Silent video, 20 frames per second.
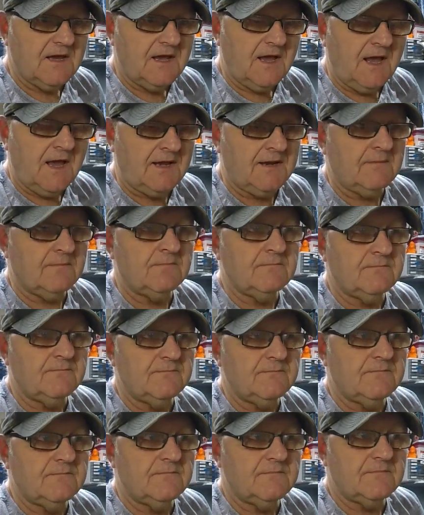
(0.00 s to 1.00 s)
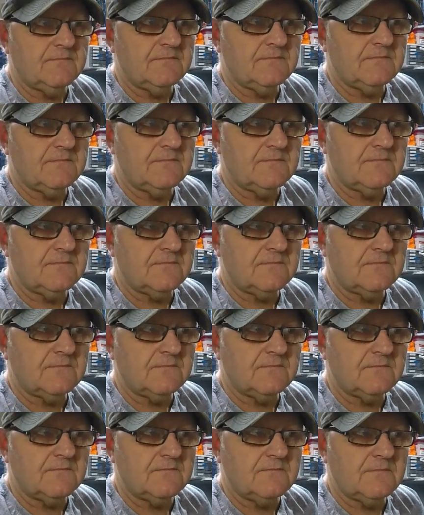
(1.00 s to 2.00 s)
And
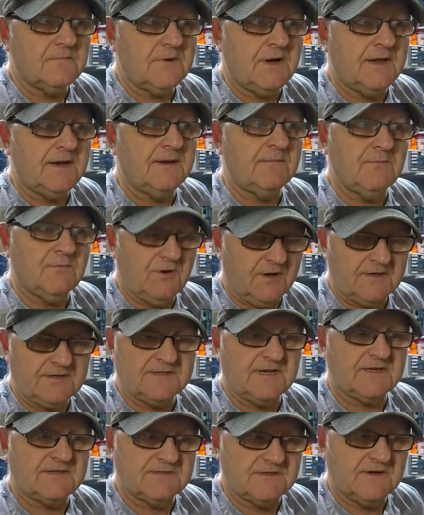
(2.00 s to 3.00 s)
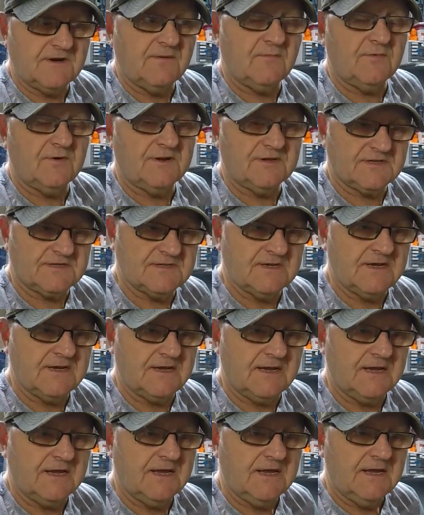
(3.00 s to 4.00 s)
I'm not exaggerating when I
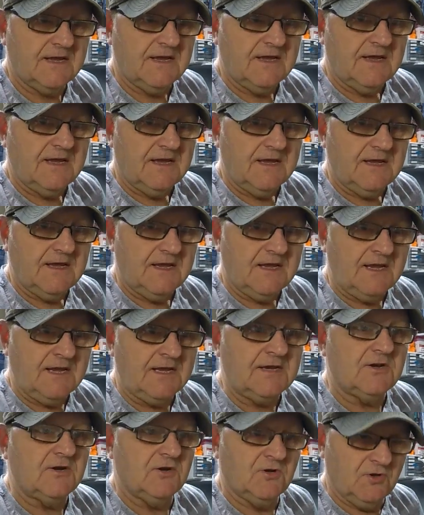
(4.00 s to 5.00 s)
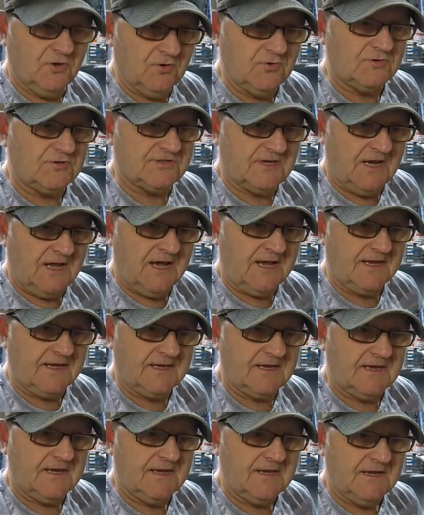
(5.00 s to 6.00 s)
say it looks
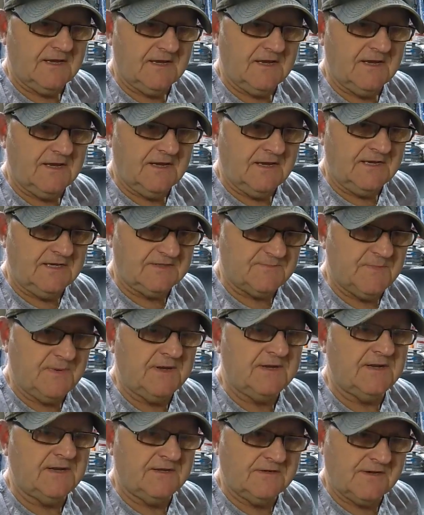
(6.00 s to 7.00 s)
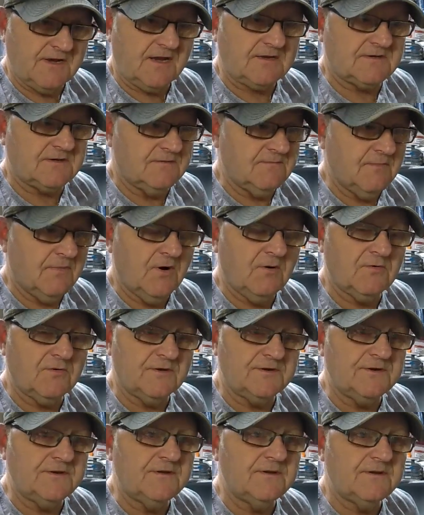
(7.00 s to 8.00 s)
like it's been injection
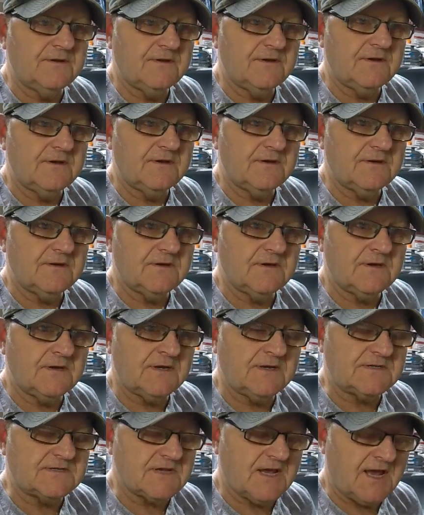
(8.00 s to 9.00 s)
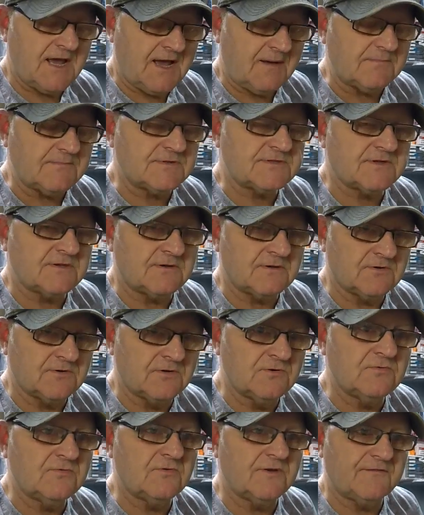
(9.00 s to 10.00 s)
molding. It's
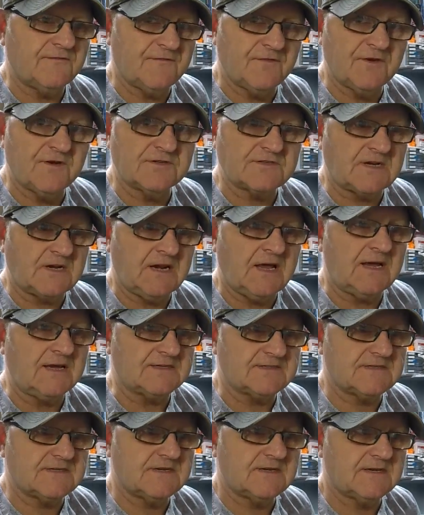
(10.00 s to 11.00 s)
absolutely first class.